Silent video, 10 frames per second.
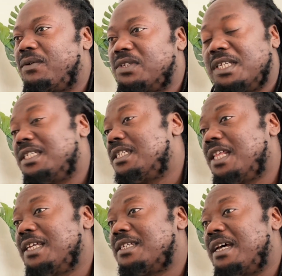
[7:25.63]
these
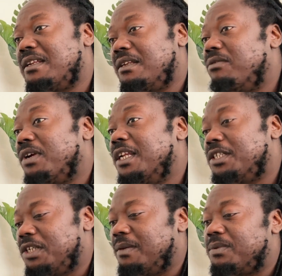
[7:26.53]
things aren't really
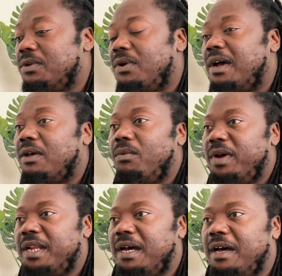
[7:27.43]
cheap. So when
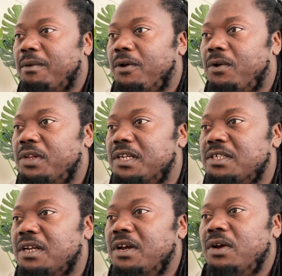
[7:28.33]
I got this,
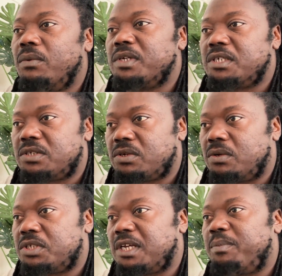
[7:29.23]
which is sold
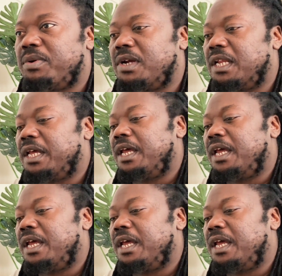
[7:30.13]
separately,